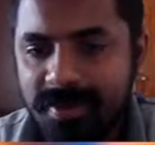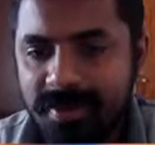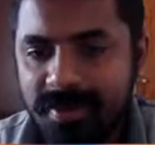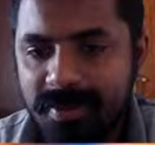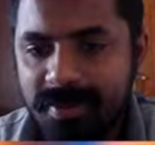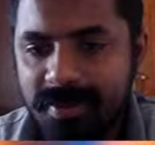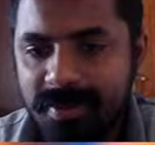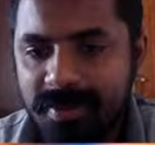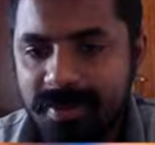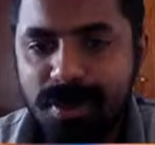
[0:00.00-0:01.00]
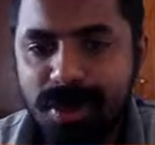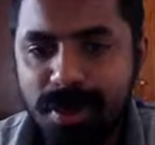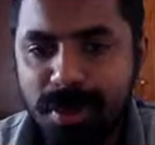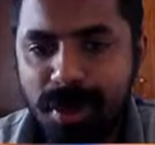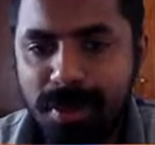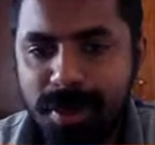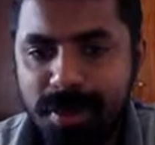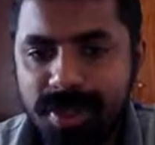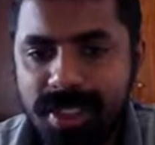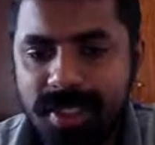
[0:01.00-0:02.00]
Yeah, we can stop the pawn
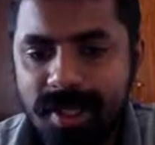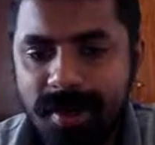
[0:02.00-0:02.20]
promotion.